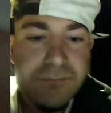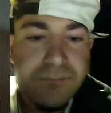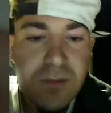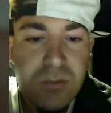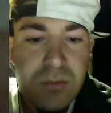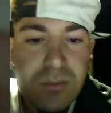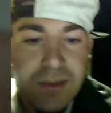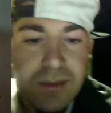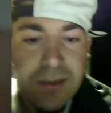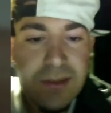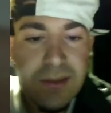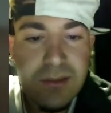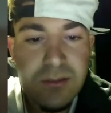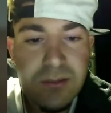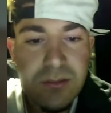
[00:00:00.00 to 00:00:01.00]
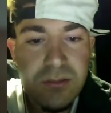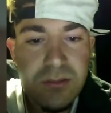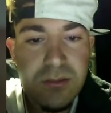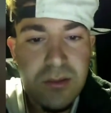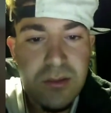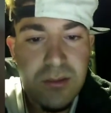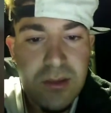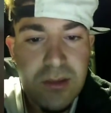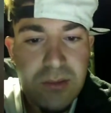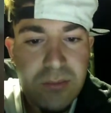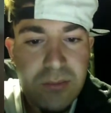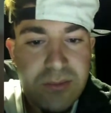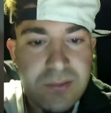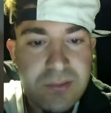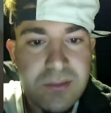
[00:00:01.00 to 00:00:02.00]
Where can I? How do I
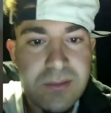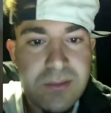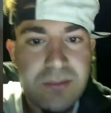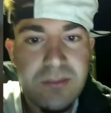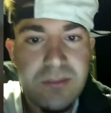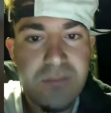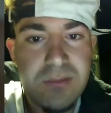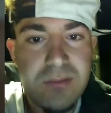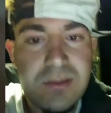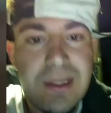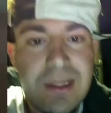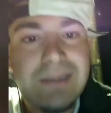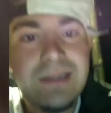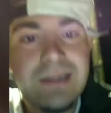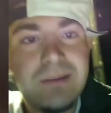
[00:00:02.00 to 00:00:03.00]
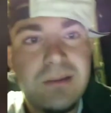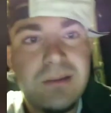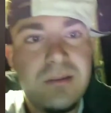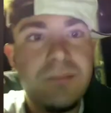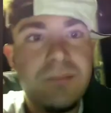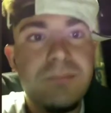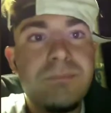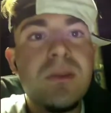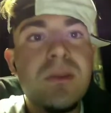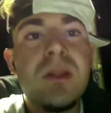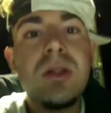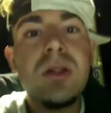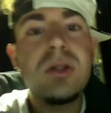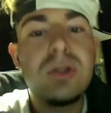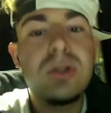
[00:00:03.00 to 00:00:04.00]
send it? No, I can't.
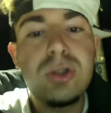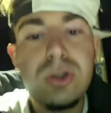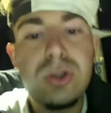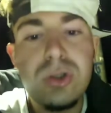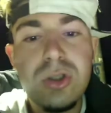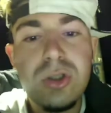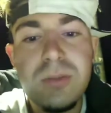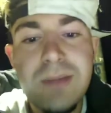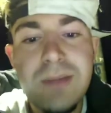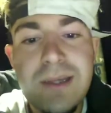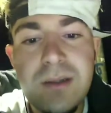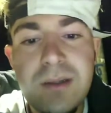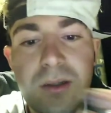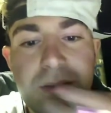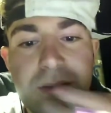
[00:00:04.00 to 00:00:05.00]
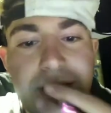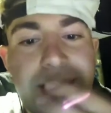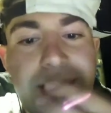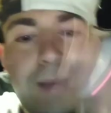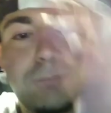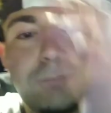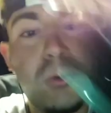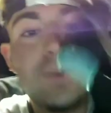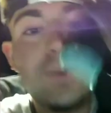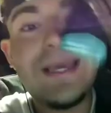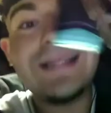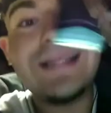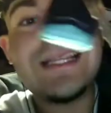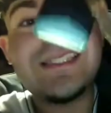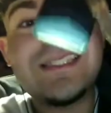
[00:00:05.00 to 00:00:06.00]
Look at my I boom gang
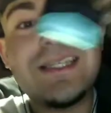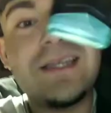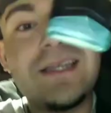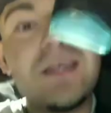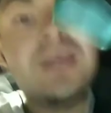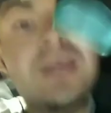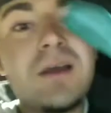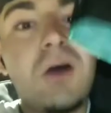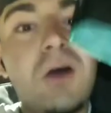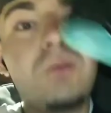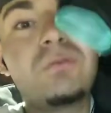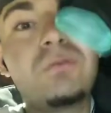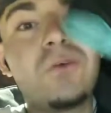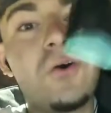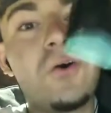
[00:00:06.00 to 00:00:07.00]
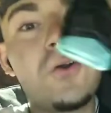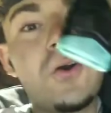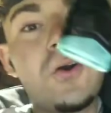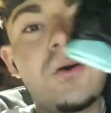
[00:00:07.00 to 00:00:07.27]
that shit on phone.